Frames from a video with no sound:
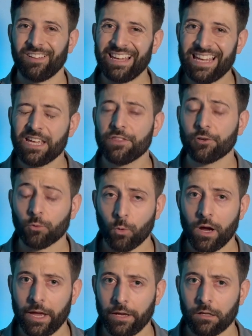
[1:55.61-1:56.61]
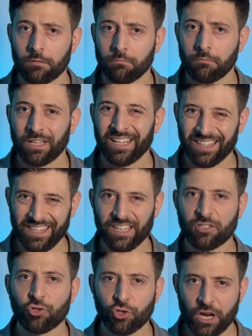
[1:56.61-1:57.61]
Either way,
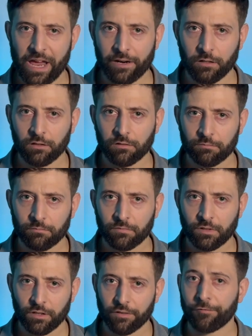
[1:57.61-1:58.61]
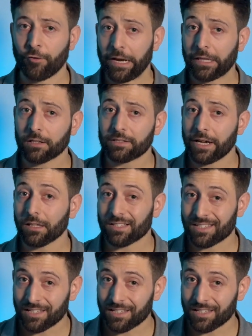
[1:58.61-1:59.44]
this channel, Frank Latella's